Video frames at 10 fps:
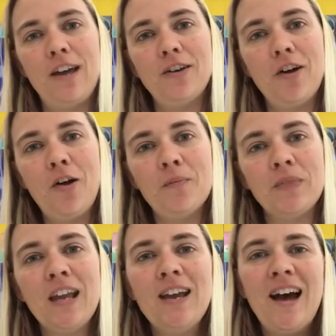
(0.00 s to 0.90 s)
in your home.
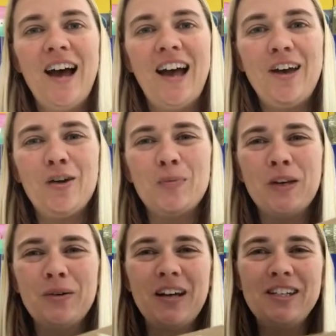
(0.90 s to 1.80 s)
I hope
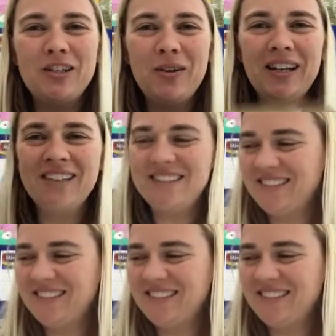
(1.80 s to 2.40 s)
you enjoyed.